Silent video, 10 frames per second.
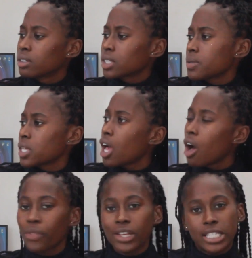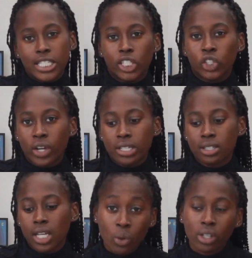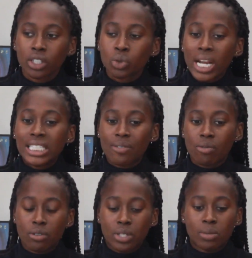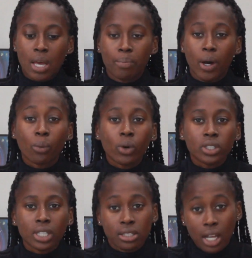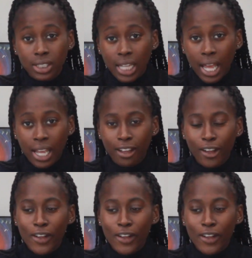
So I was like, oh, this is interesting. The 27th of September was a Sunday.